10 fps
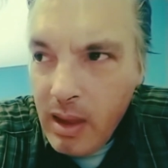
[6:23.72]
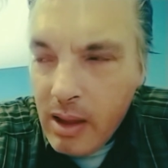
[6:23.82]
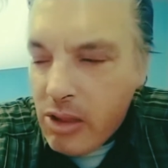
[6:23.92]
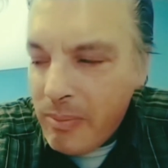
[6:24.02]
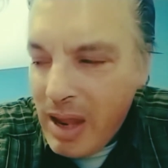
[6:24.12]

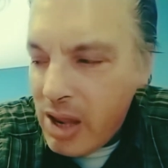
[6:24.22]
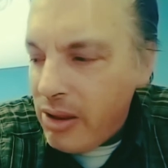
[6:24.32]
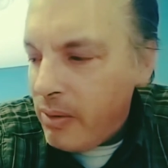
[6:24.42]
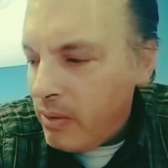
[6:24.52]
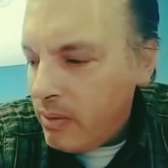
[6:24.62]
It's
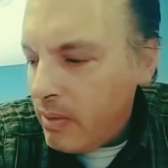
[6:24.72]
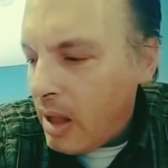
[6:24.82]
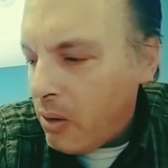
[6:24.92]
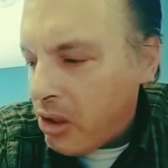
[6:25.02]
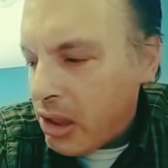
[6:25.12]
amazing
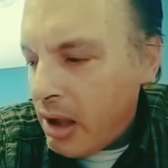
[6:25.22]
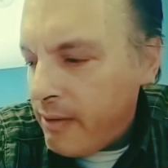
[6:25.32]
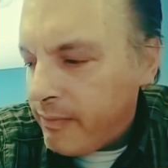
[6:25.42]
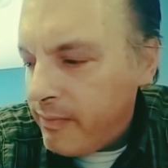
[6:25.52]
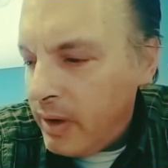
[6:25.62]
how
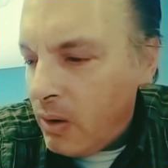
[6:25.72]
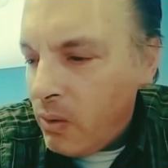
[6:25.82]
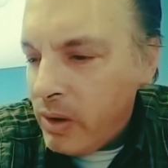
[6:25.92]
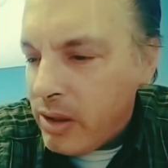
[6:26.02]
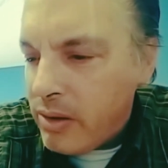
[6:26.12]
snuff, you
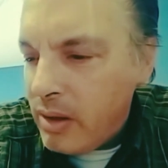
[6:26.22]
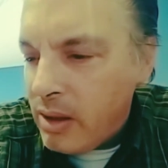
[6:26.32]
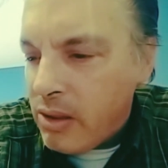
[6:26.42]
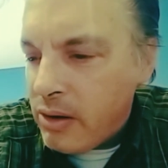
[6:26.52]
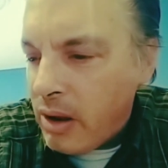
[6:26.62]
know, it's
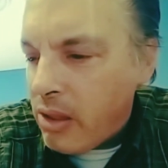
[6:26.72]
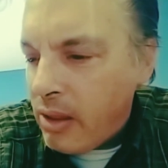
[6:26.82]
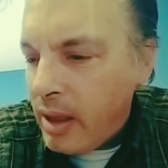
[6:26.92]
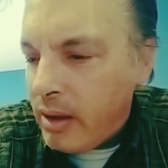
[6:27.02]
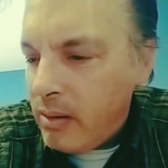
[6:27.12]
just
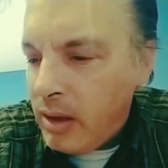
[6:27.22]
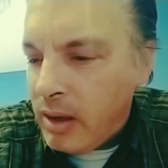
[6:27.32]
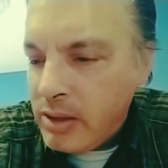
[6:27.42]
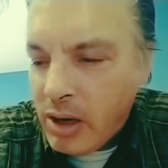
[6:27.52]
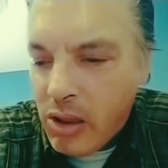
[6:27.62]
like, you
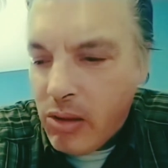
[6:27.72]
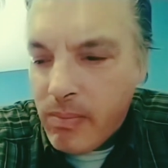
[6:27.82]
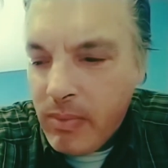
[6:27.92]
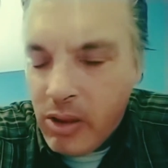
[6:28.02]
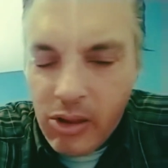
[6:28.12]
can just,
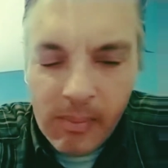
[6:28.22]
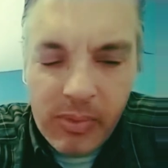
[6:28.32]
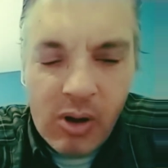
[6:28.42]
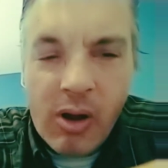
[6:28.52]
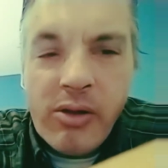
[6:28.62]
it's
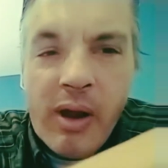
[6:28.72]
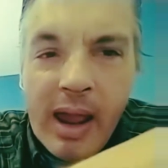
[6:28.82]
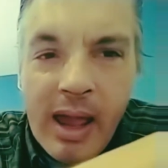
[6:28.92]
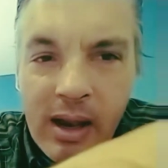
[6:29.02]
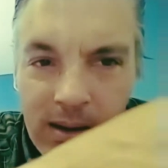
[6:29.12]
something on your
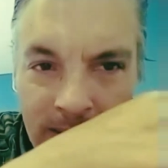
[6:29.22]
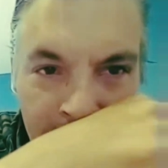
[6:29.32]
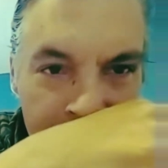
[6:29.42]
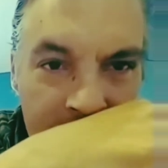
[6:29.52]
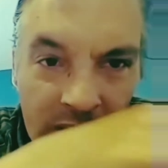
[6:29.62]
hand
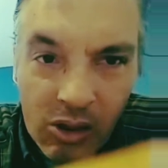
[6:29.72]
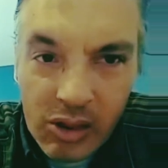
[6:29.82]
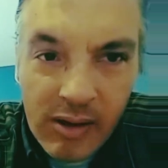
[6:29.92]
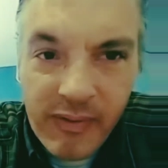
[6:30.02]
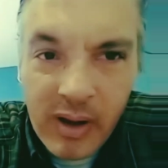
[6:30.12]
and you
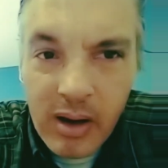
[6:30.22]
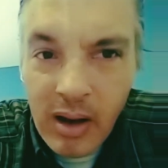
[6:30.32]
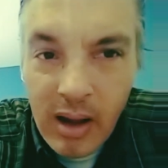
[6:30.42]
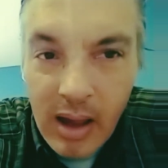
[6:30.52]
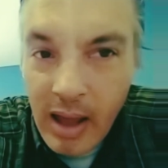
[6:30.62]
sniff it
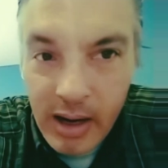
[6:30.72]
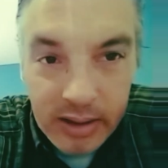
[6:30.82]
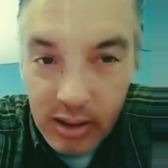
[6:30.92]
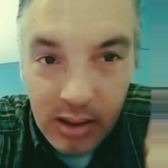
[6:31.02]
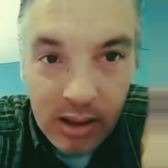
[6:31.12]
and
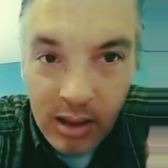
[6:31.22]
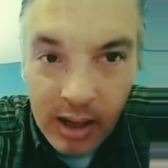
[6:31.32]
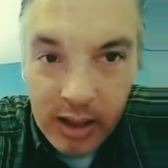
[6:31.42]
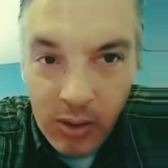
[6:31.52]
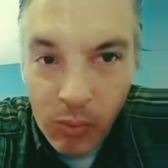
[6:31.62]
it,
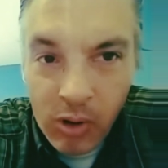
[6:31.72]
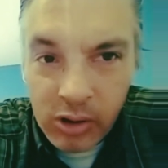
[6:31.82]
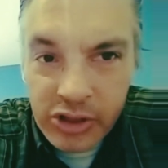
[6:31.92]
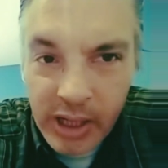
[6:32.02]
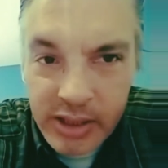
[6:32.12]
like, your
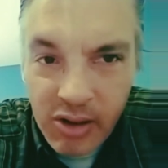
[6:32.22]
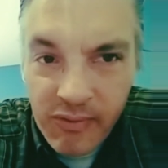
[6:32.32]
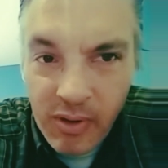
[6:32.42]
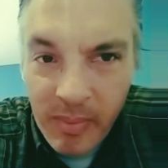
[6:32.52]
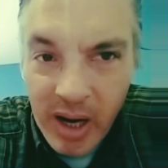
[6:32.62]
world changes
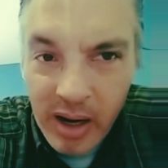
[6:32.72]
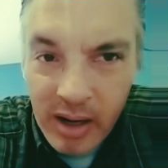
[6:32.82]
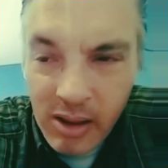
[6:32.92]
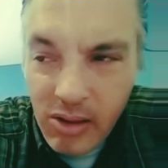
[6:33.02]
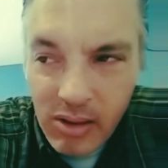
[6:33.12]
for a minute.
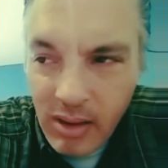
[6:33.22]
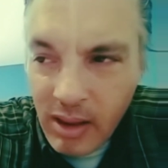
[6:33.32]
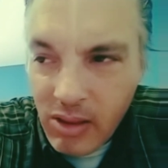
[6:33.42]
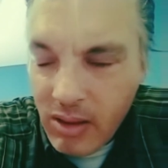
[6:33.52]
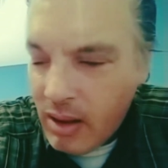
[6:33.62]
It's
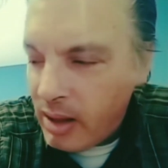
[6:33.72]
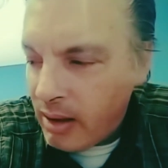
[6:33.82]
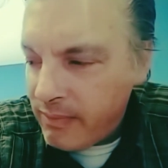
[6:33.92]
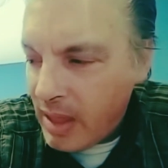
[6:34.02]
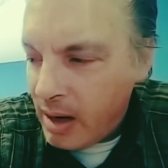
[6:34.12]
I
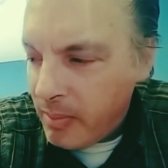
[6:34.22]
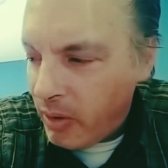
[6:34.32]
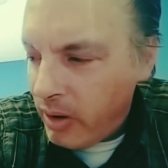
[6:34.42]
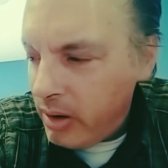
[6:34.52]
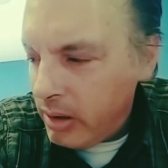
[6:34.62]
love that
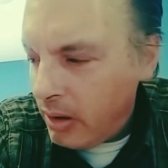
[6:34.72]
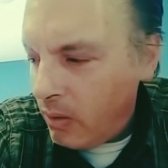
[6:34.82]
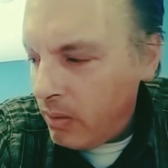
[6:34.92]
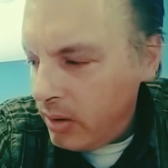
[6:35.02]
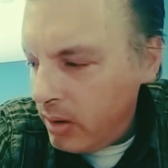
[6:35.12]
about it, you know.